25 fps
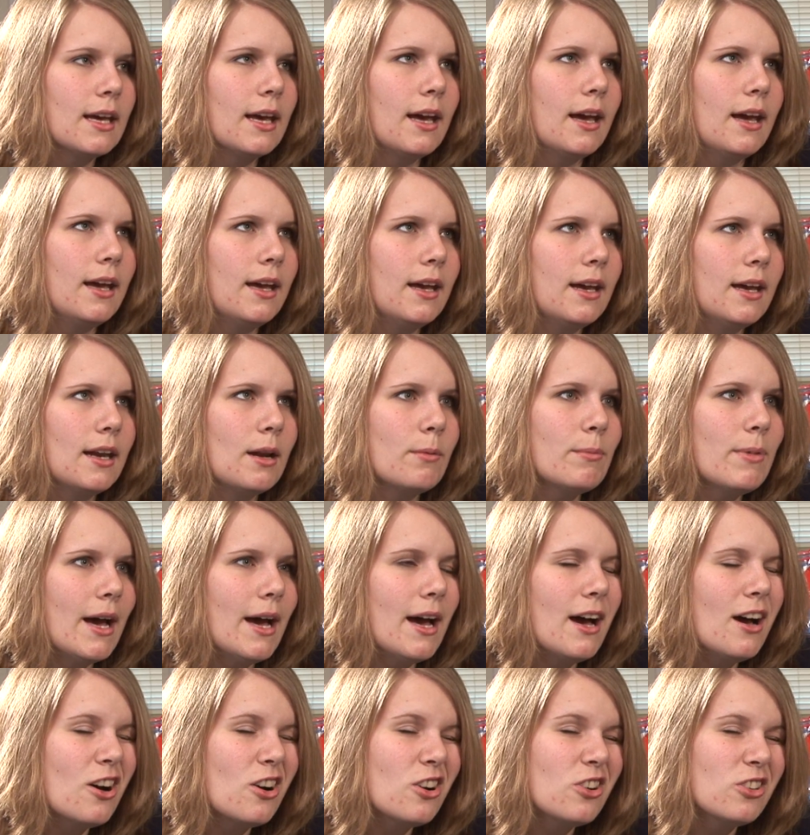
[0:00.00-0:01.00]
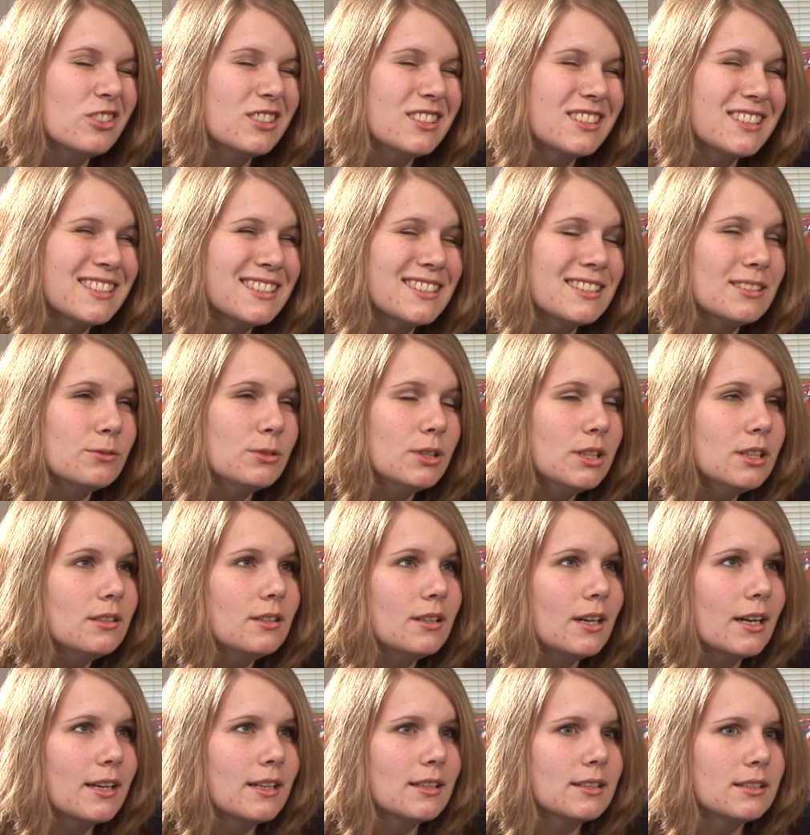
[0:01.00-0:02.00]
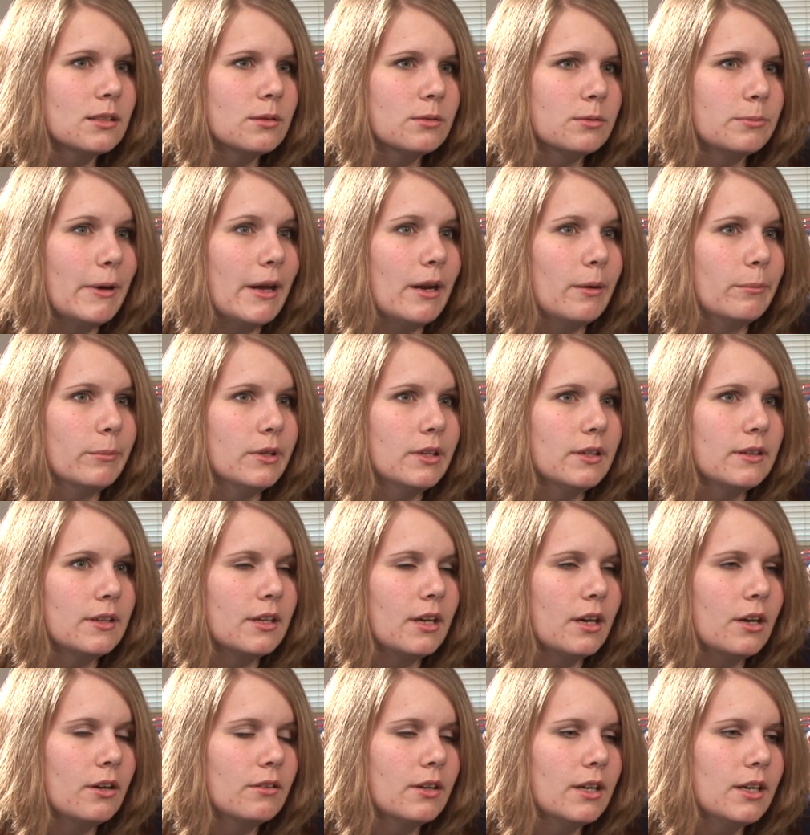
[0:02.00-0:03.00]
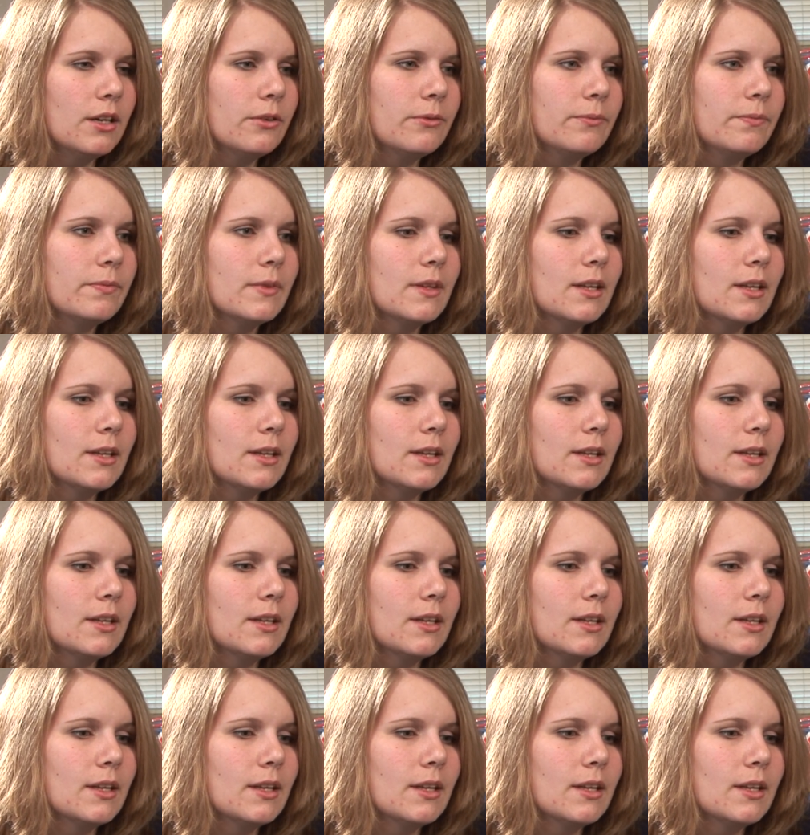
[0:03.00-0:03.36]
And about, well, I guess it was about a month ago now.